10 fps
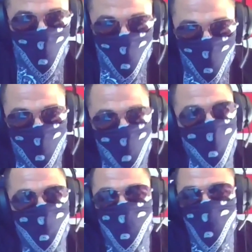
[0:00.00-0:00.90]
out.
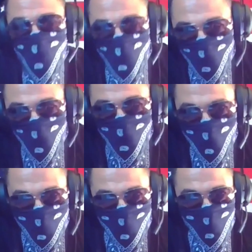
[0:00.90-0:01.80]
Even with a
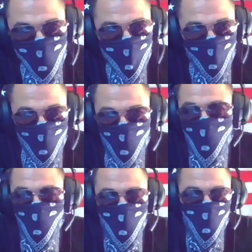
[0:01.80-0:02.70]
van, I think
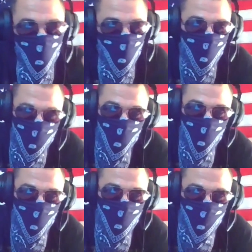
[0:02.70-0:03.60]
we can all kind of
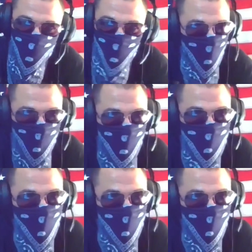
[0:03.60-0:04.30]
picture that